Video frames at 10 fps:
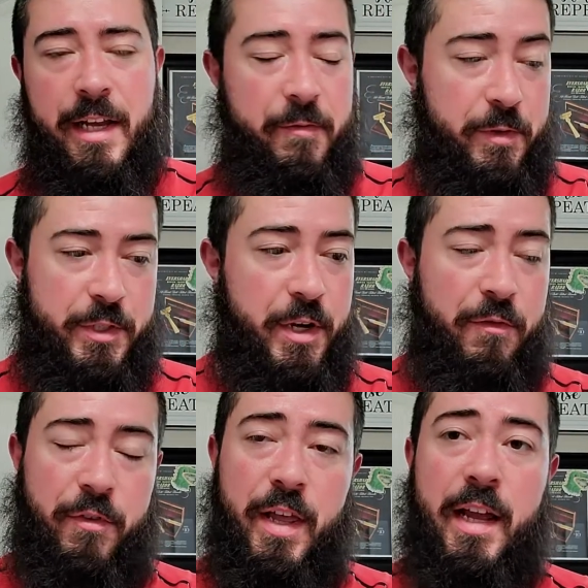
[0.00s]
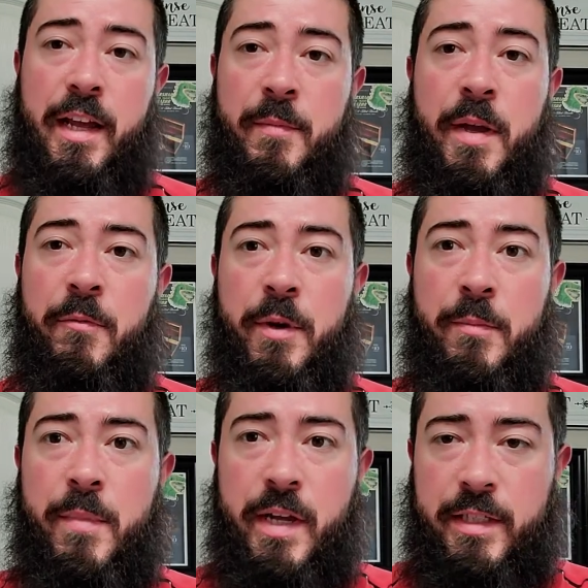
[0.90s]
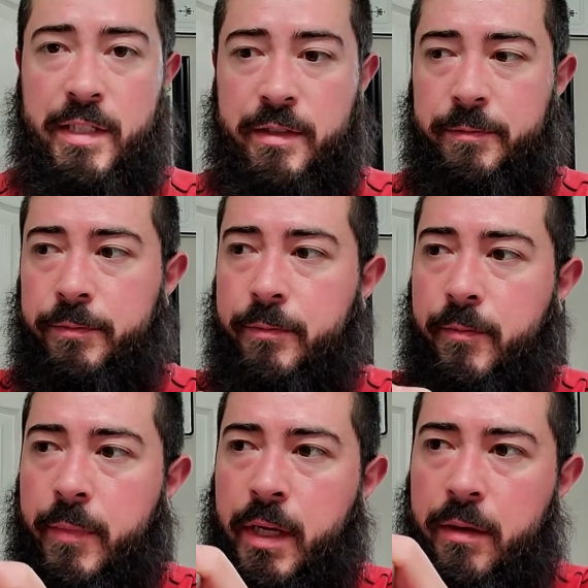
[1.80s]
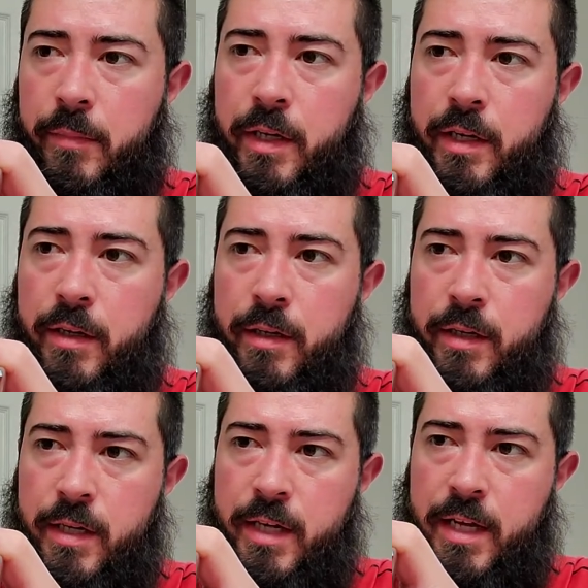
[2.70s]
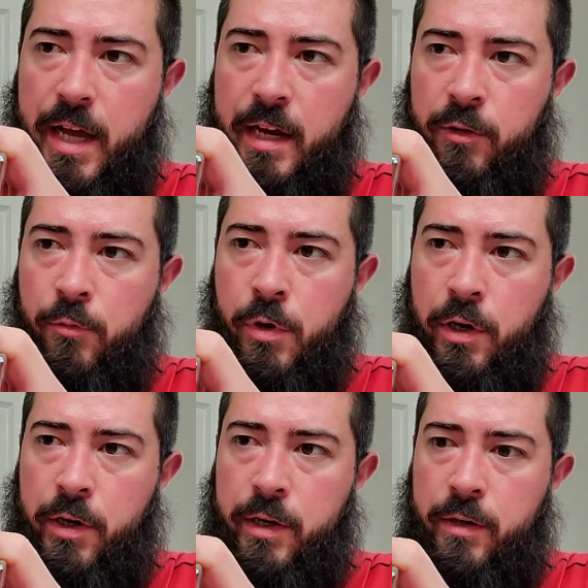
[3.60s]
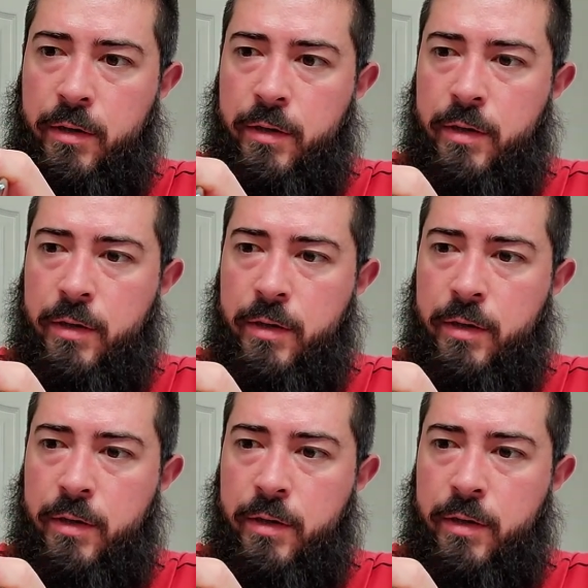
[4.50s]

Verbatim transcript: I feel sorry for that guy, man. What a mess. I'm going to add a little water here.